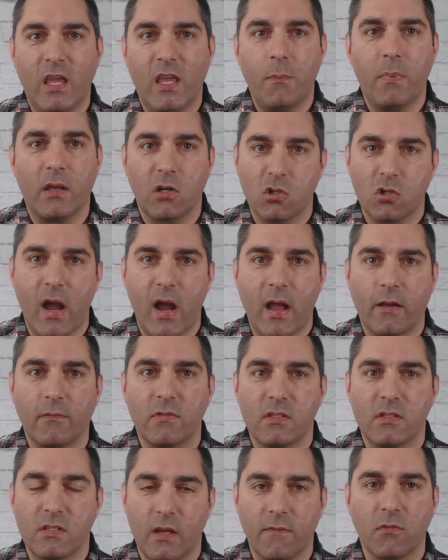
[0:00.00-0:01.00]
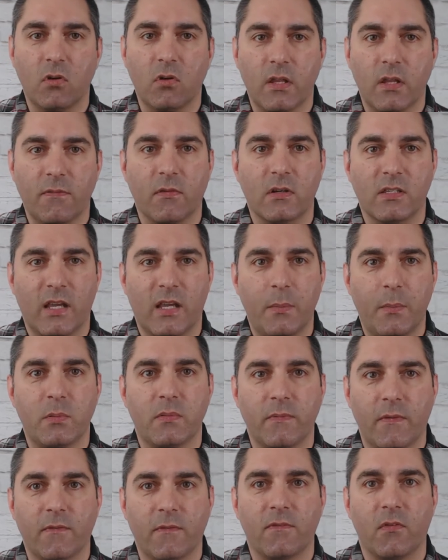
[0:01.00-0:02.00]
keeping track of several different
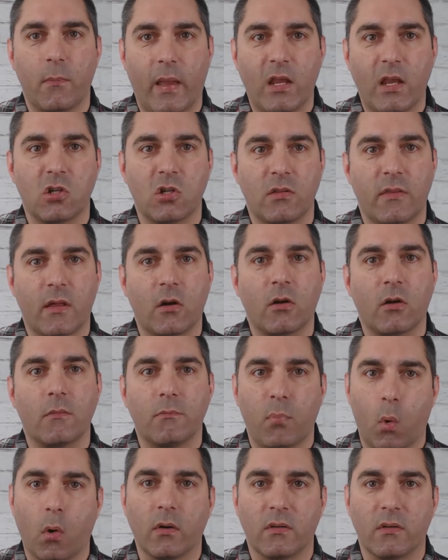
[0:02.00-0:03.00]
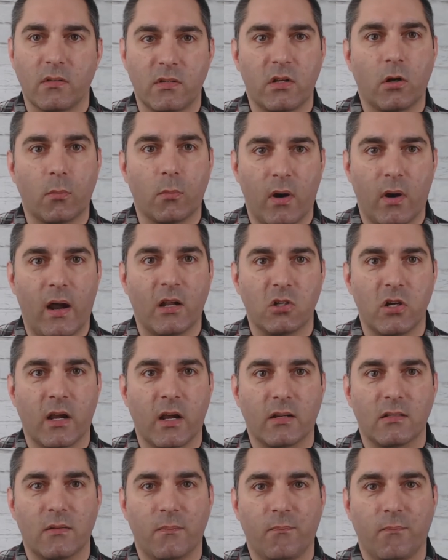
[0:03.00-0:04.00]
types of information that are important to your
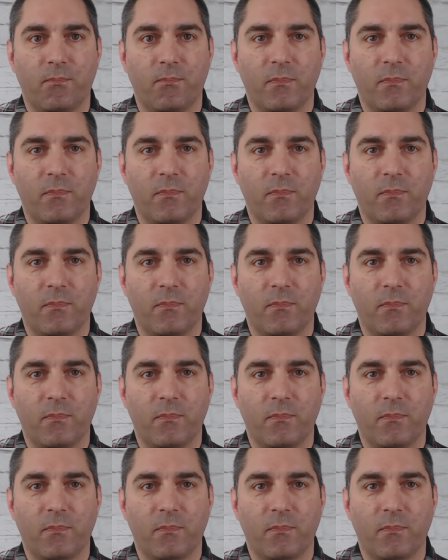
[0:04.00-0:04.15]
project.